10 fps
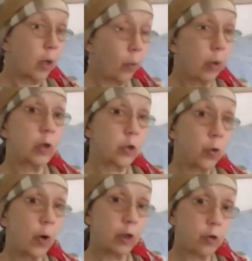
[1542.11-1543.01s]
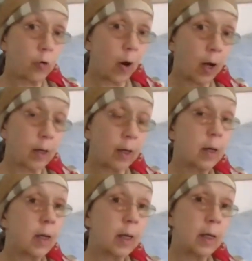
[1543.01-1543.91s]
with a toy truck
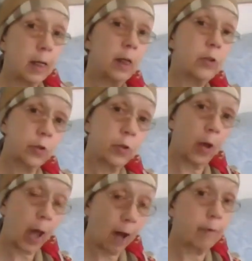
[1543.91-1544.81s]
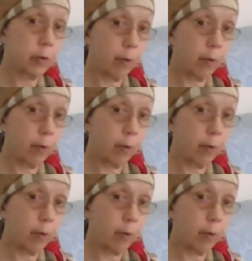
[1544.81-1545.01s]
needs to have